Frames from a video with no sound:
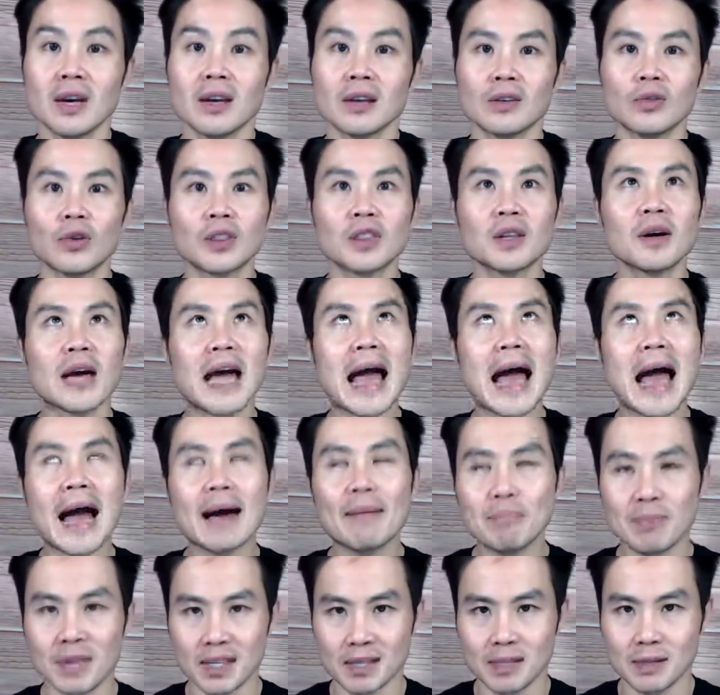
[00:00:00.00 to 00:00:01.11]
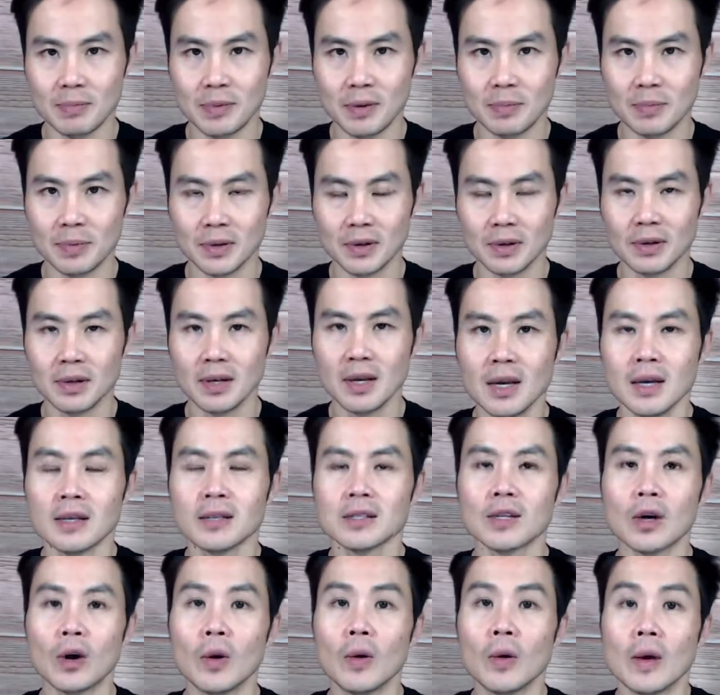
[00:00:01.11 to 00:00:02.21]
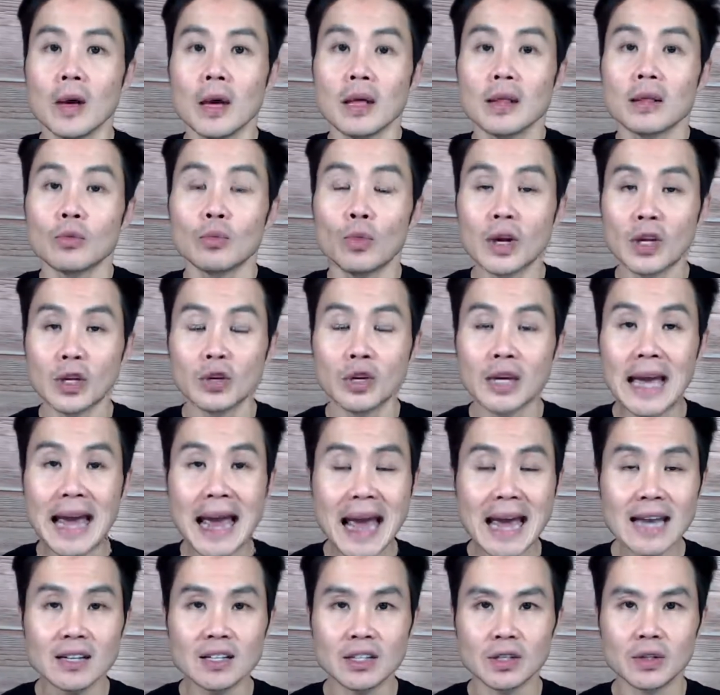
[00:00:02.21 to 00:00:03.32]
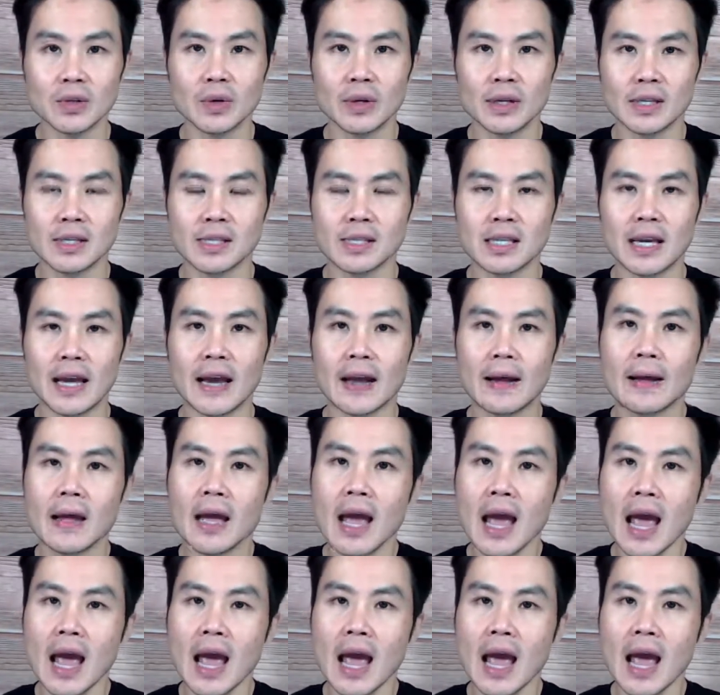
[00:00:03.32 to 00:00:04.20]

You want the happiest people. So what you can do is say,